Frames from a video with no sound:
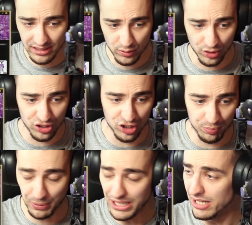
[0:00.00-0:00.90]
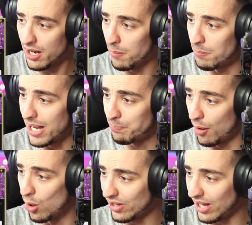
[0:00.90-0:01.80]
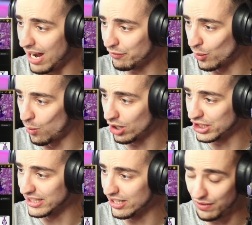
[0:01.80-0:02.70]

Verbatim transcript: to spin my balls after watching this